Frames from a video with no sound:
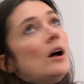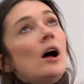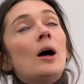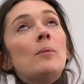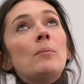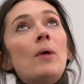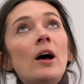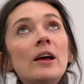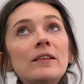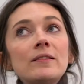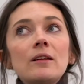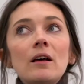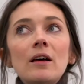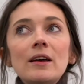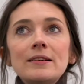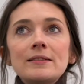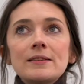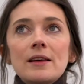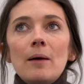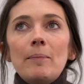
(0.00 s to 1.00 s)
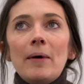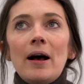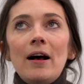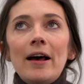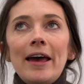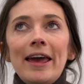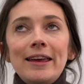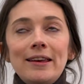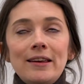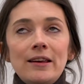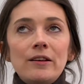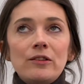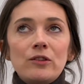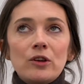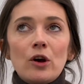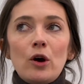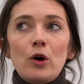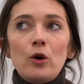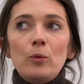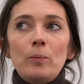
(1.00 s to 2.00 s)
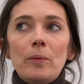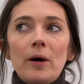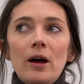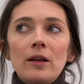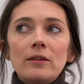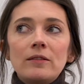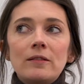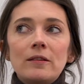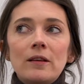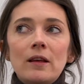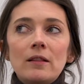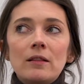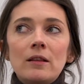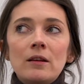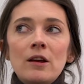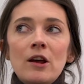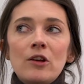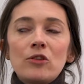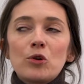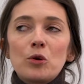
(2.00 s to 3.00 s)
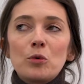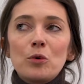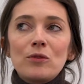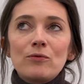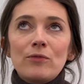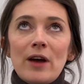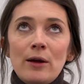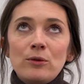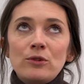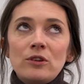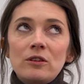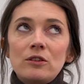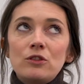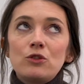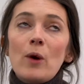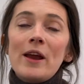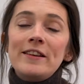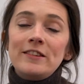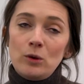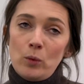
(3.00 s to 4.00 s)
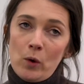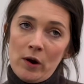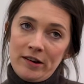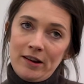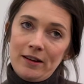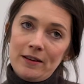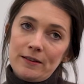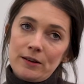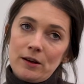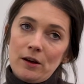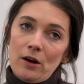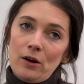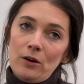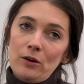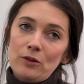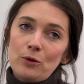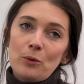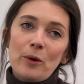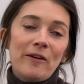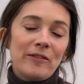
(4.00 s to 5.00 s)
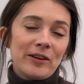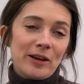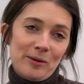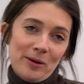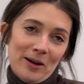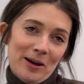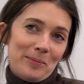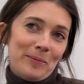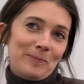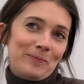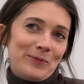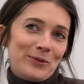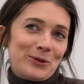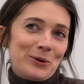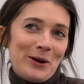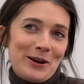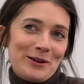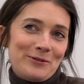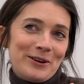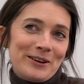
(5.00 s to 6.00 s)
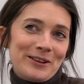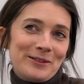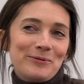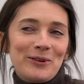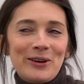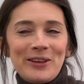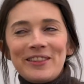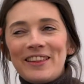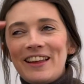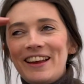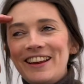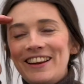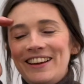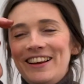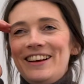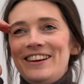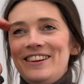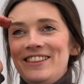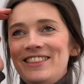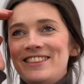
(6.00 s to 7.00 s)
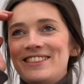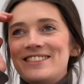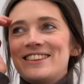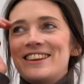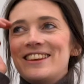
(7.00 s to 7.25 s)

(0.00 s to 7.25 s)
I started about 8 years ago, but the nursery was founded 21 years ago, so we're having a 21st birthday this